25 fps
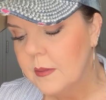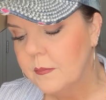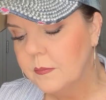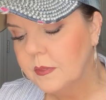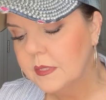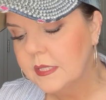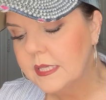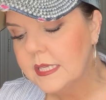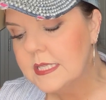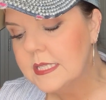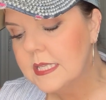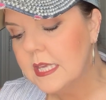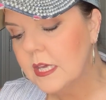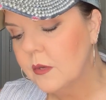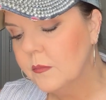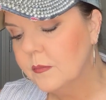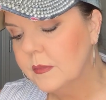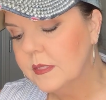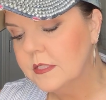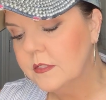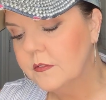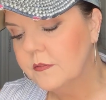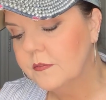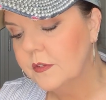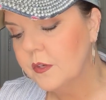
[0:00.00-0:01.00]
Please help me
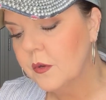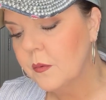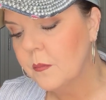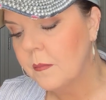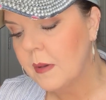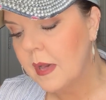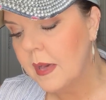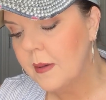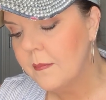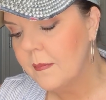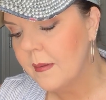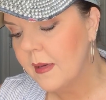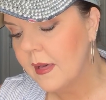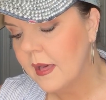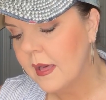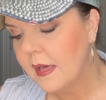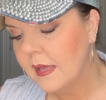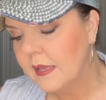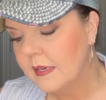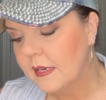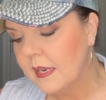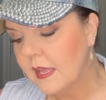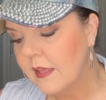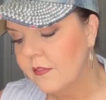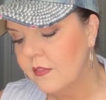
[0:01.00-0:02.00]
to fill my
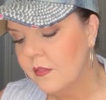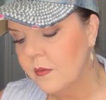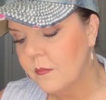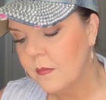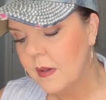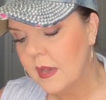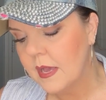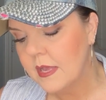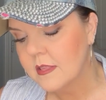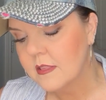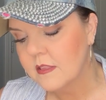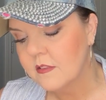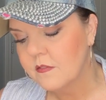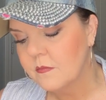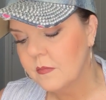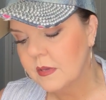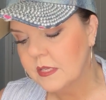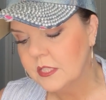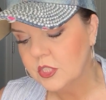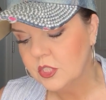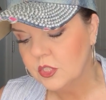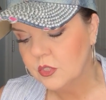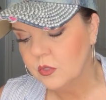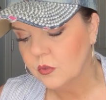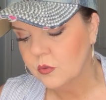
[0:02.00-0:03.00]
mind and the minds of my
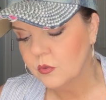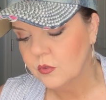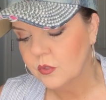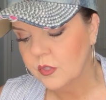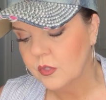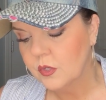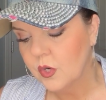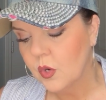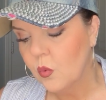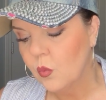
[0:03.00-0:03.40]
children